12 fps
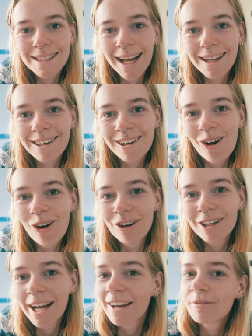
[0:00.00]
and not
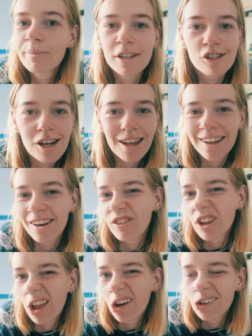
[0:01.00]
kind of mention it in a
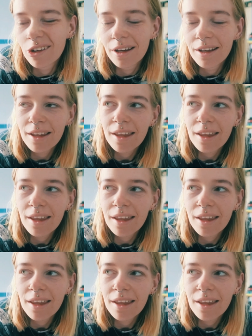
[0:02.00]
vlog